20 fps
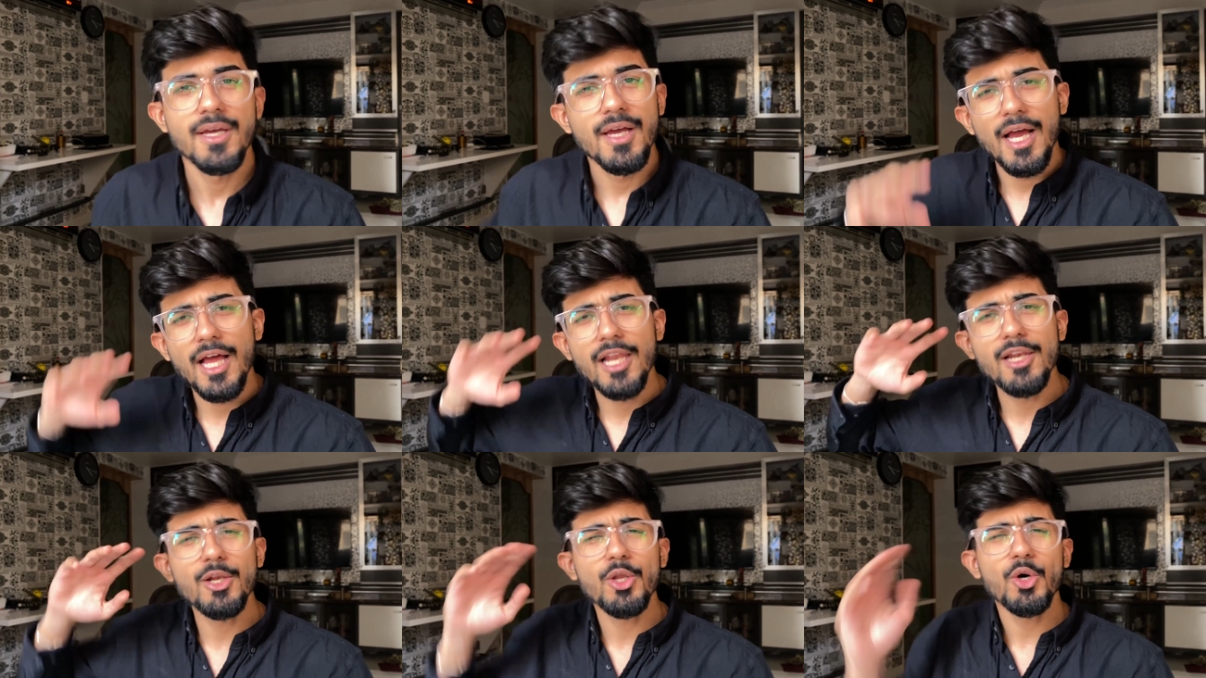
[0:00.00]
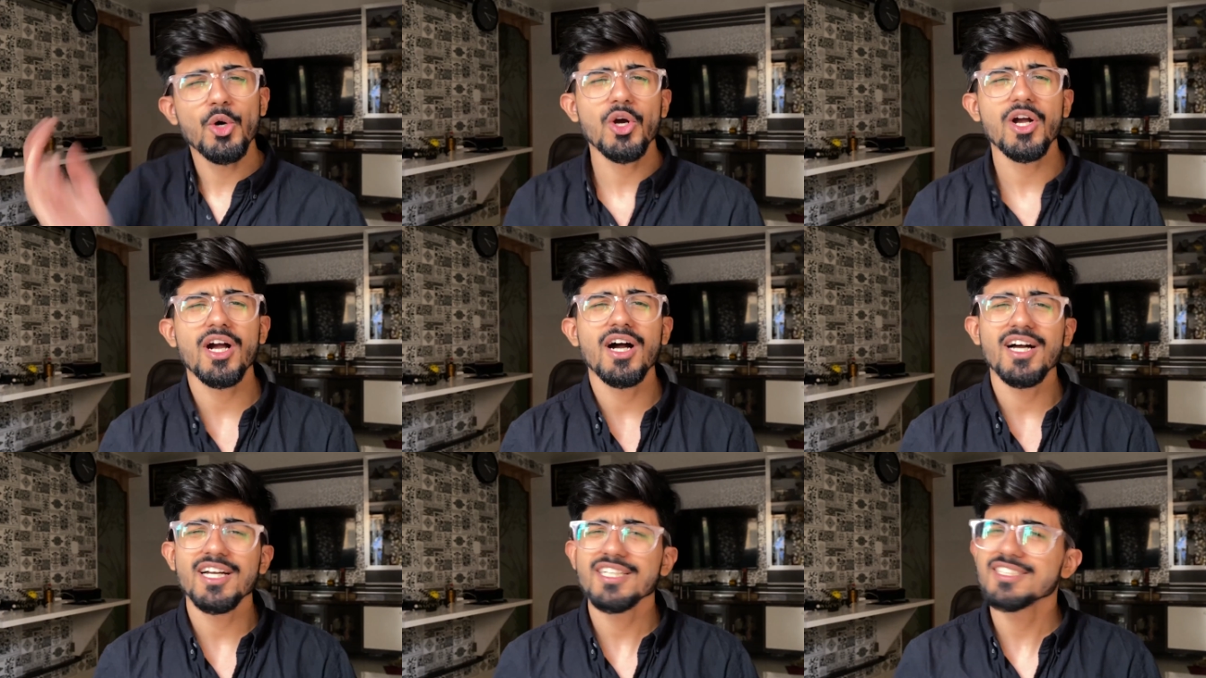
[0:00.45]
Hello
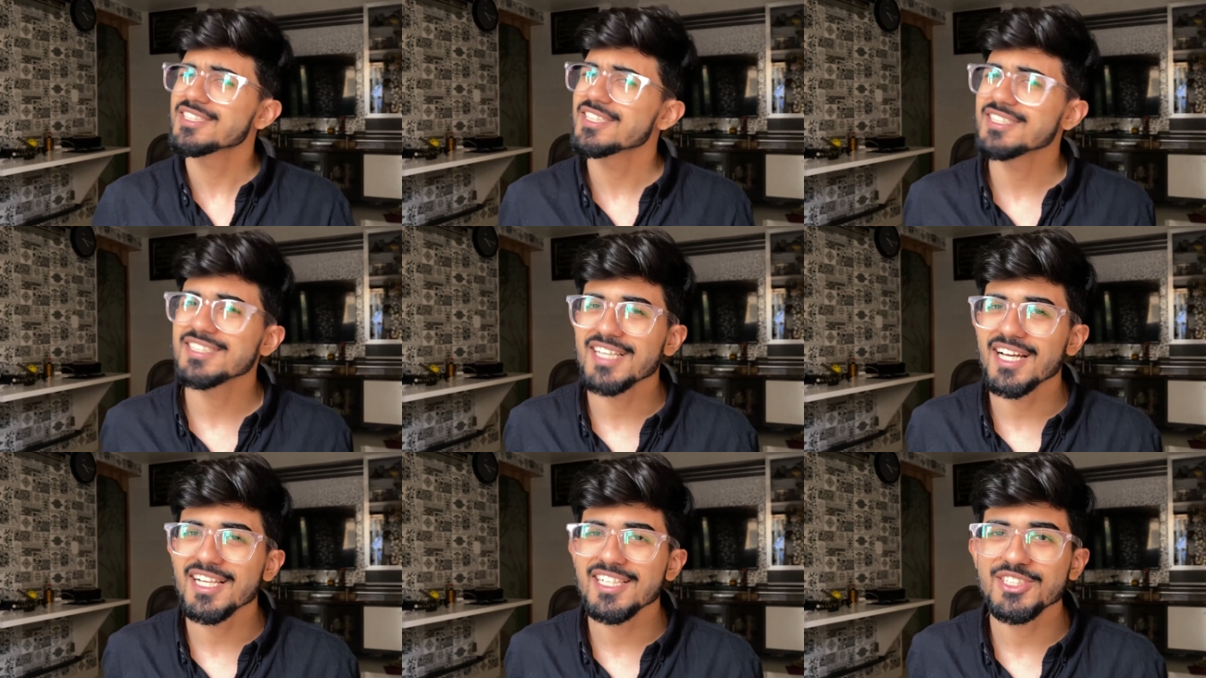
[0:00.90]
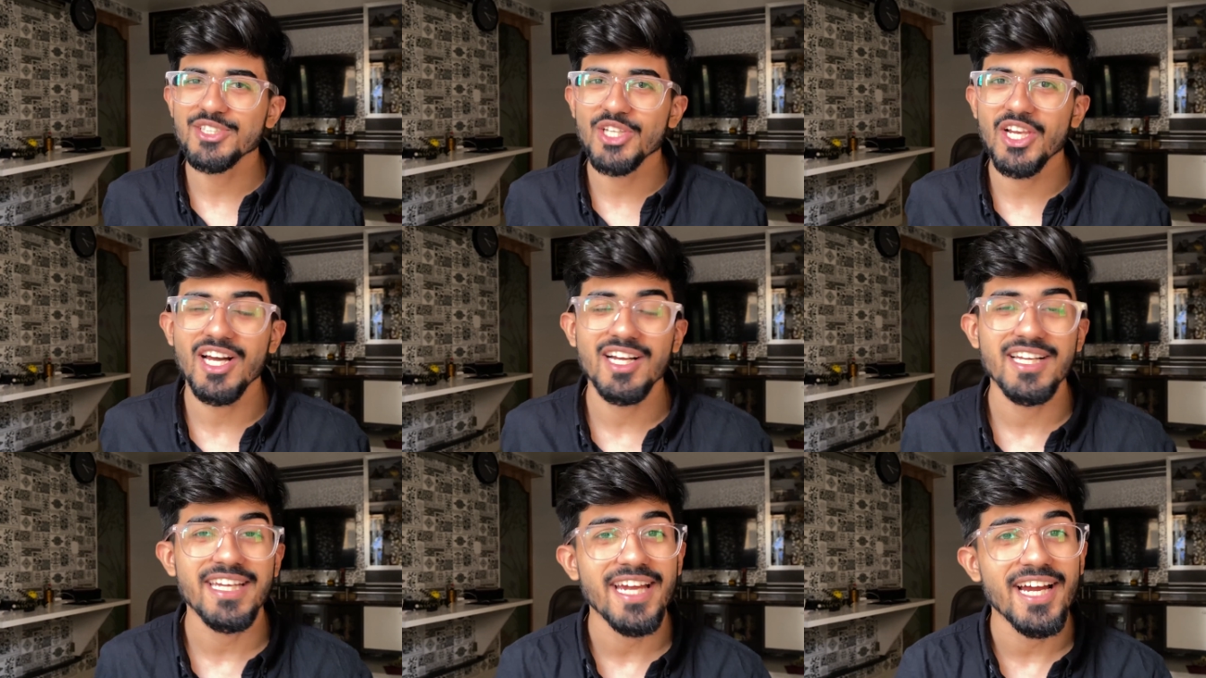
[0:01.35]
guys, this is Ali
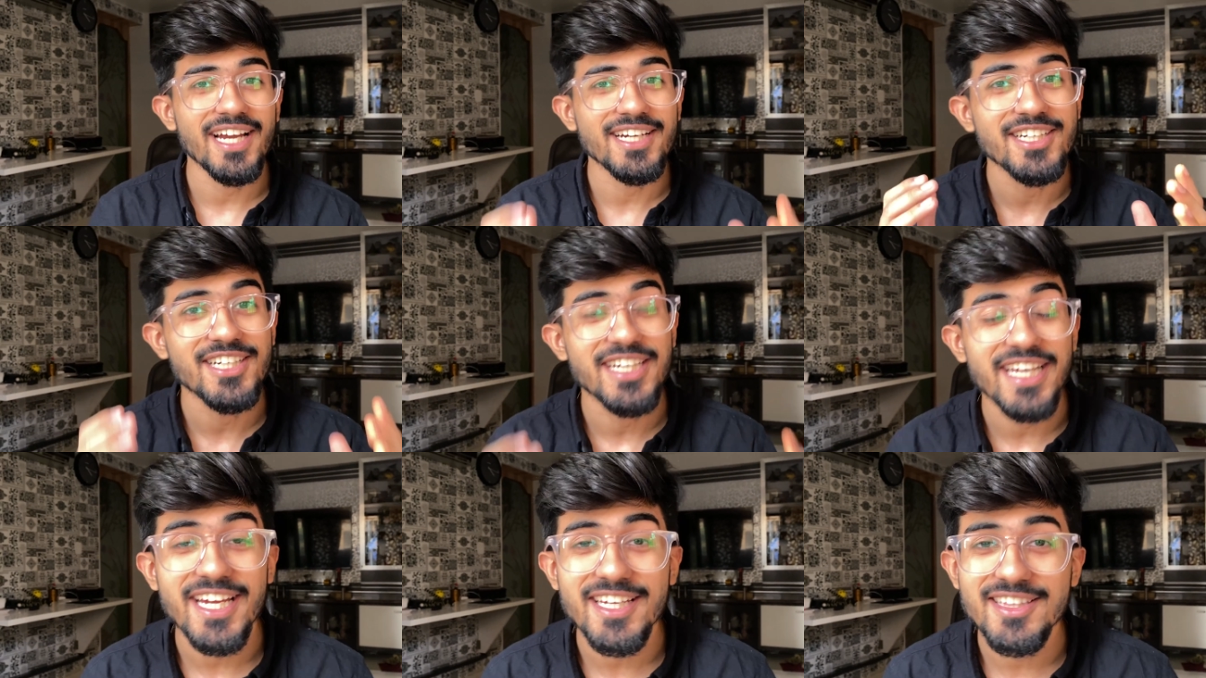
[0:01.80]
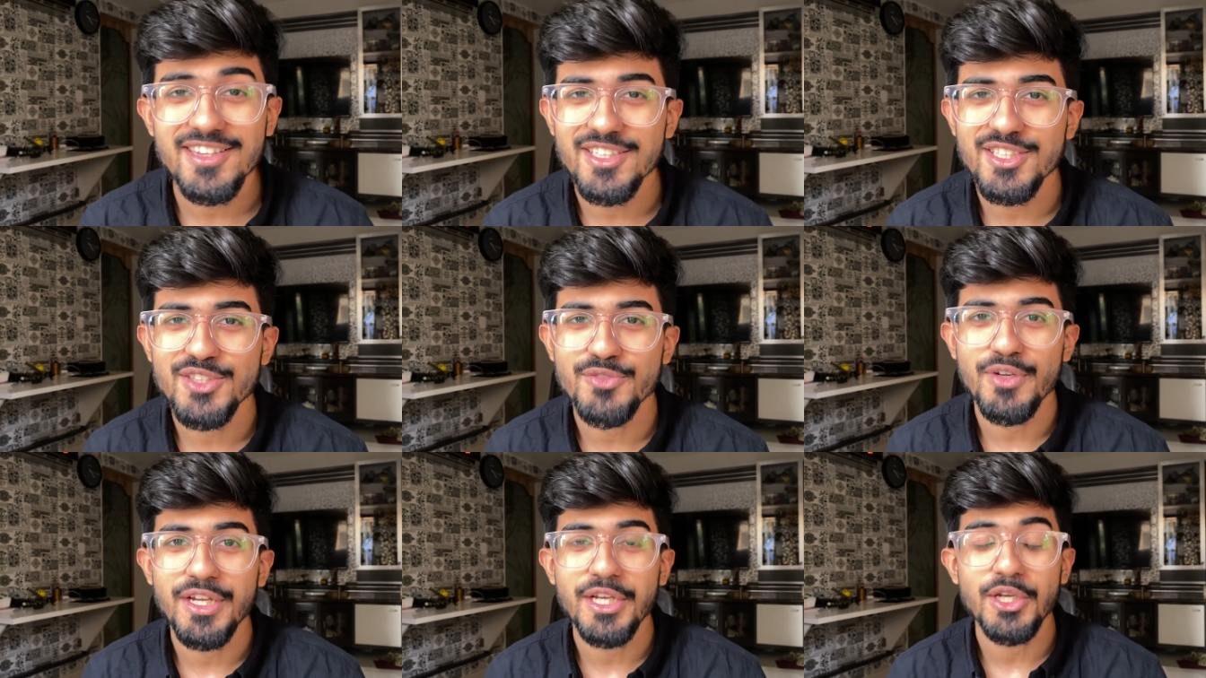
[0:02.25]
Solanki and today in
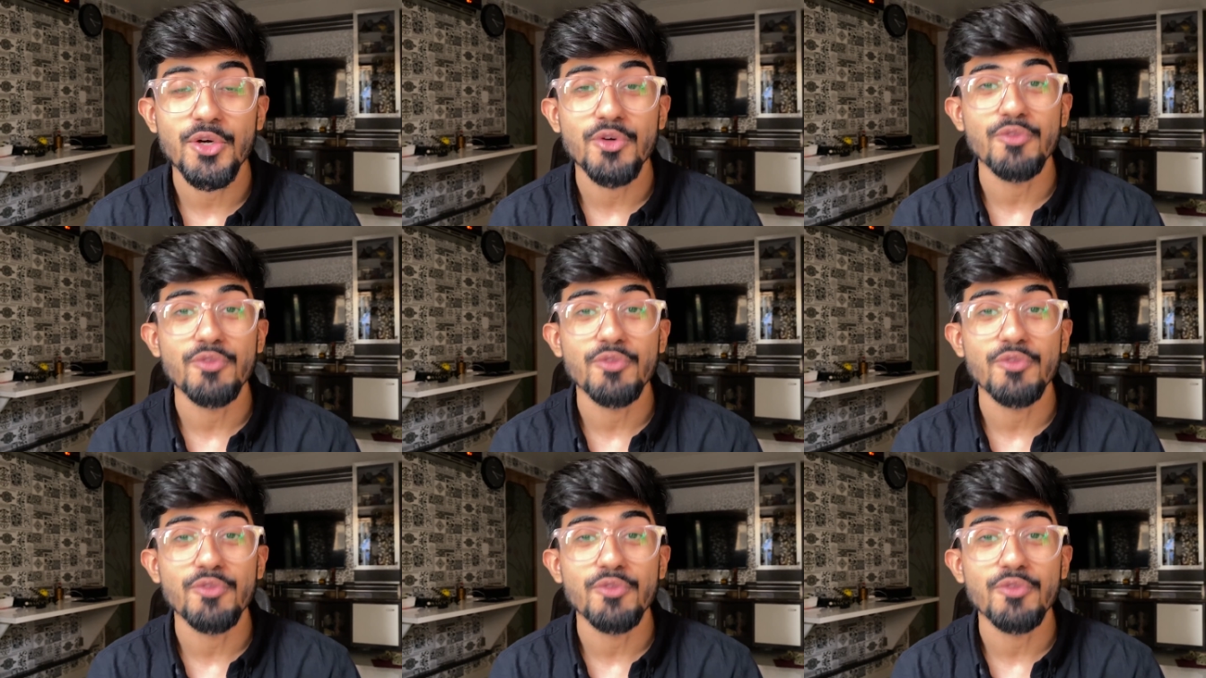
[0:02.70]
this video,